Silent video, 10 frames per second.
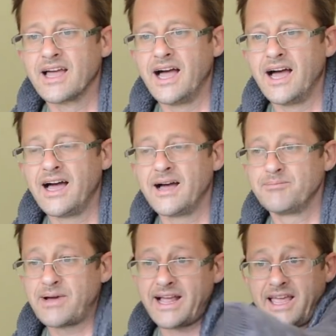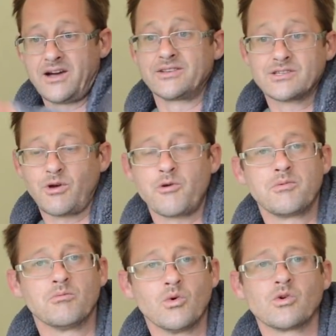back out into
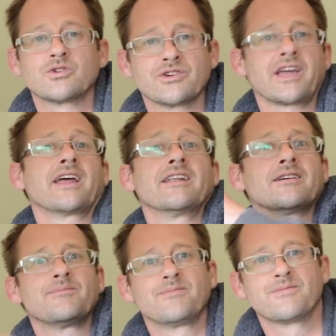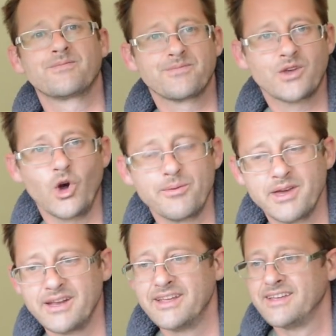open water again. I got him
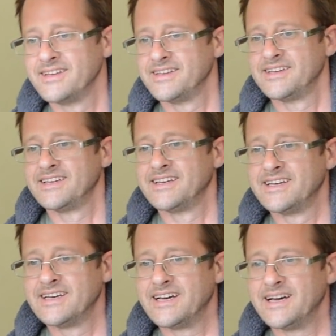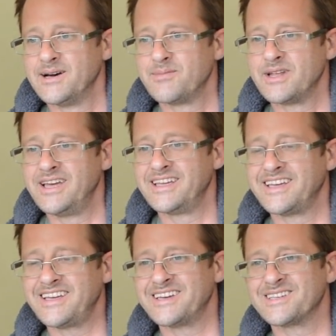in, but
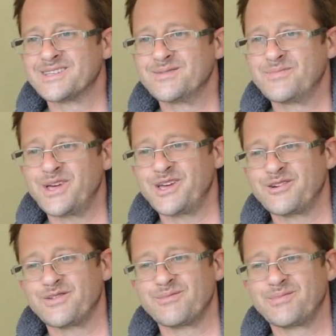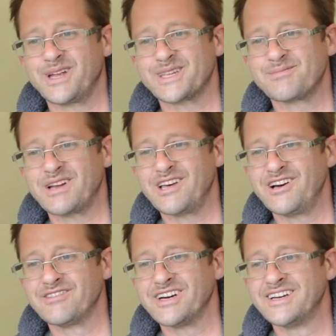it was a bit of a bloody
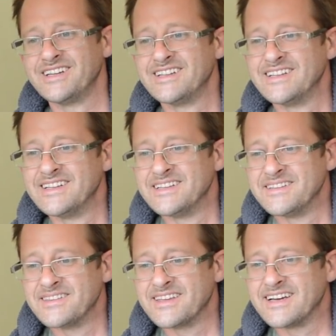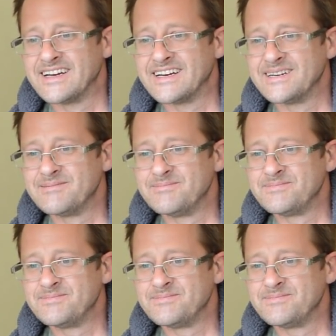palaver. But